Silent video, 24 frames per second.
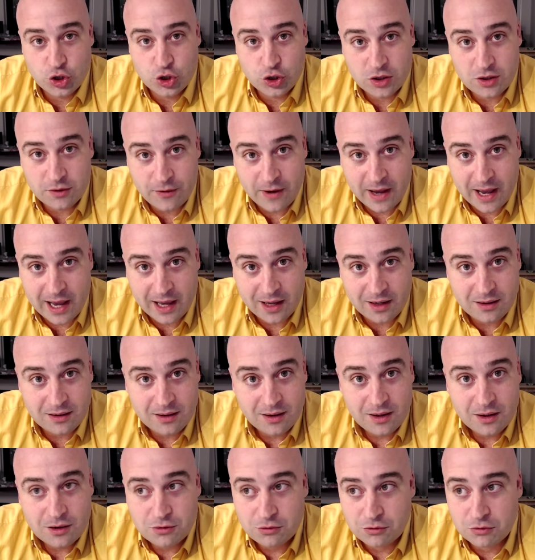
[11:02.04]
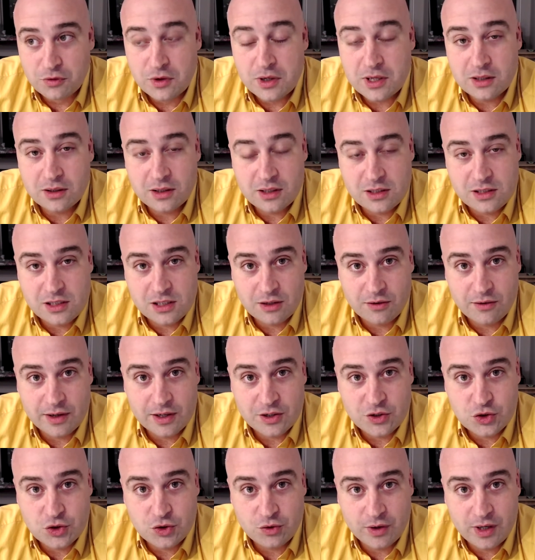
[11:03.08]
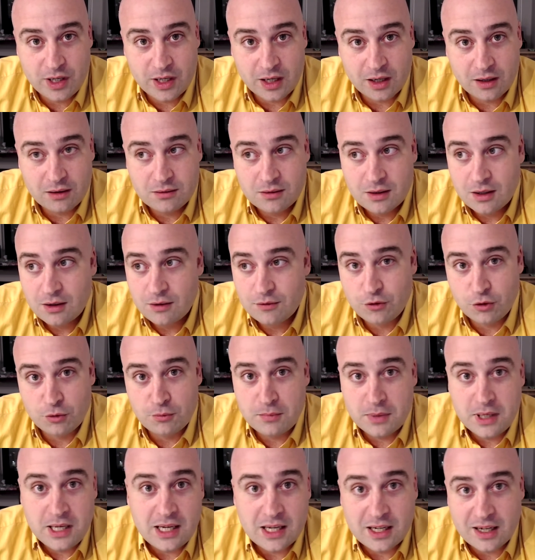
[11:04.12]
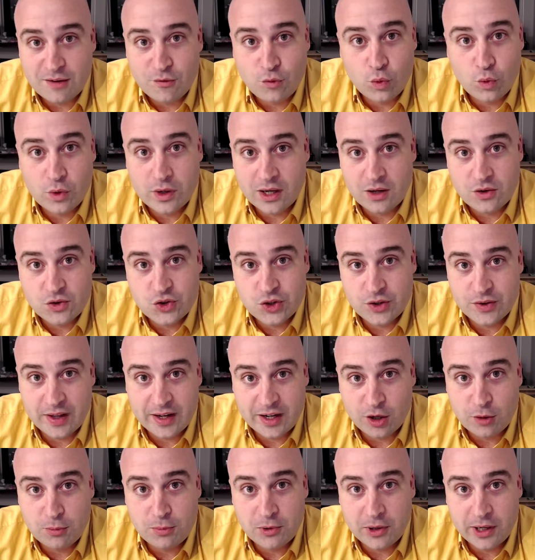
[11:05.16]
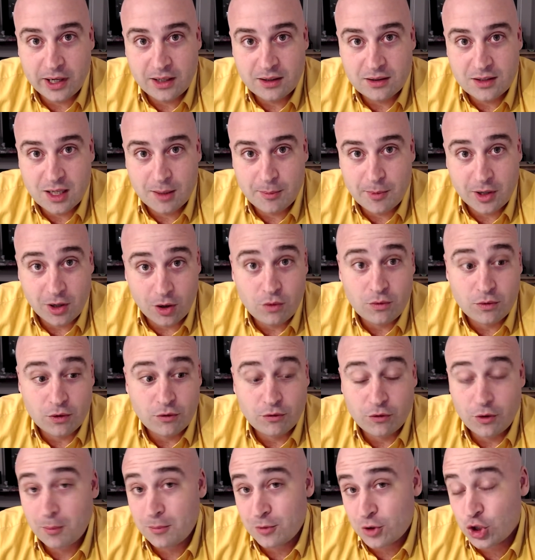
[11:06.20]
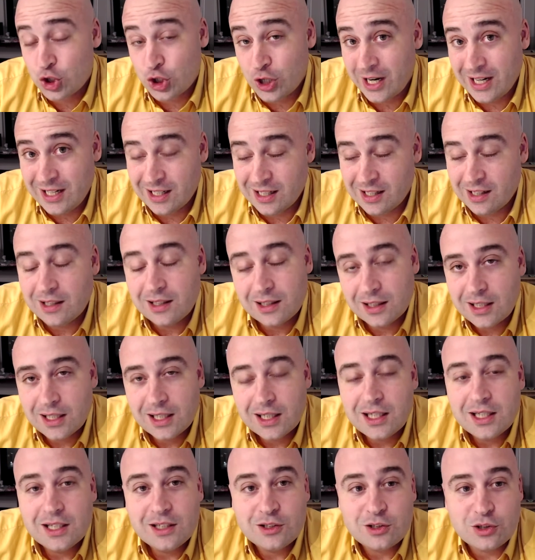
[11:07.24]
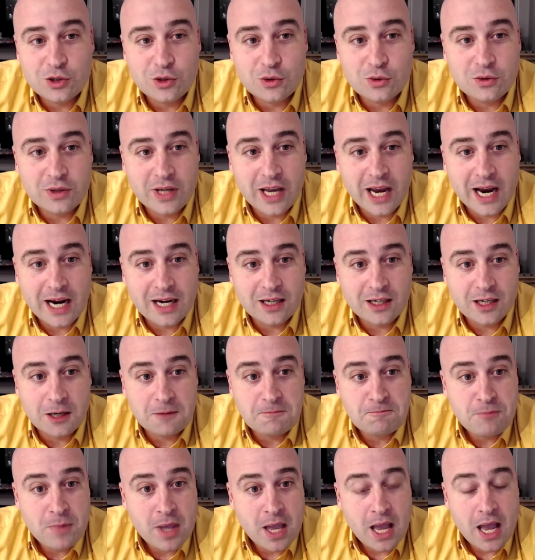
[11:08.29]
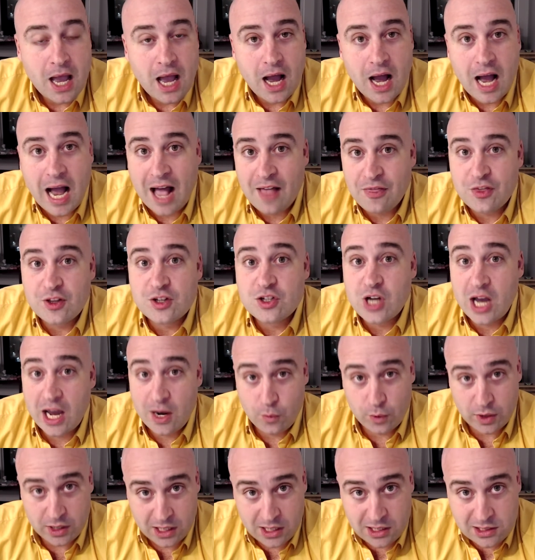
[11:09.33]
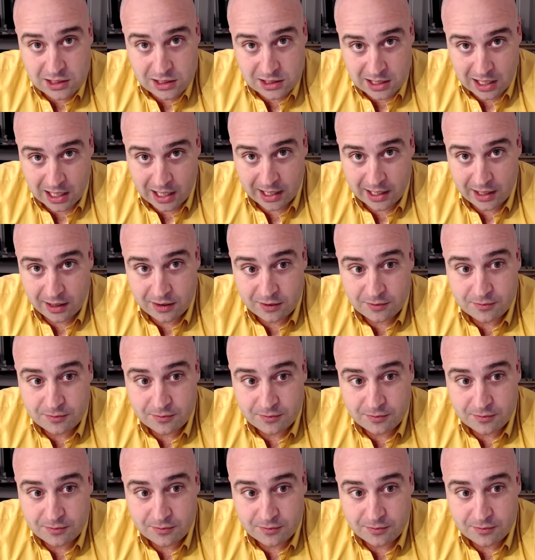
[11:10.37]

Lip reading: have had really serious screening for me and everyone else on that airplane coming over from China to Canada. At the Taiwanese side,